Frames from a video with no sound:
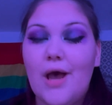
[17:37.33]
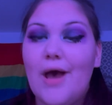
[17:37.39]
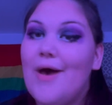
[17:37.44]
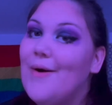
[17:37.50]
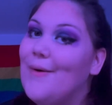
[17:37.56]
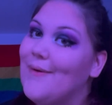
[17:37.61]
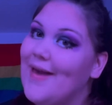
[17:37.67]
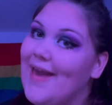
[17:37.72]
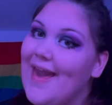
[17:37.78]

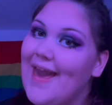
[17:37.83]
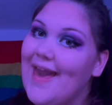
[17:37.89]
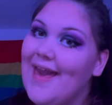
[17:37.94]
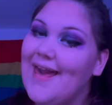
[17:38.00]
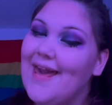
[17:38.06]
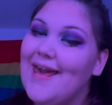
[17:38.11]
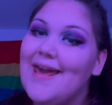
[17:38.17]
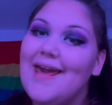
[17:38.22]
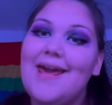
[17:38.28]

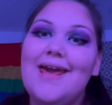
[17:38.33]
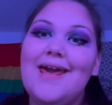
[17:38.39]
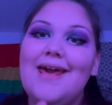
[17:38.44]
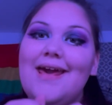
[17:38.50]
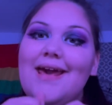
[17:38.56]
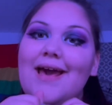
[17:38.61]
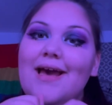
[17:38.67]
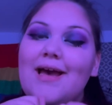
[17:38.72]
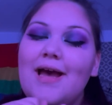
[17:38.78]

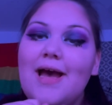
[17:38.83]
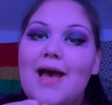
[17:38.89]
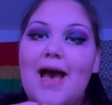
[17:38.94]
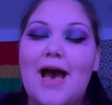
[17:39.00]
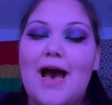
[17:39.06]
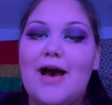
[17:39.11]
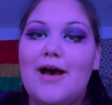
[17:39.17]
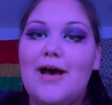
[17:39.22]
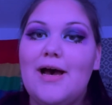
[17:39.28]
Okay.
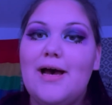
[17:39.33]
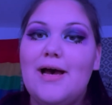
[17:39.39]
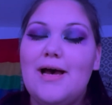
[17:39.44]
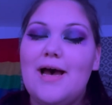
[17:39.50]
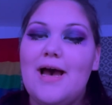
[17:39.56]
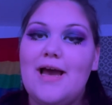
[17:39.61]
Uh,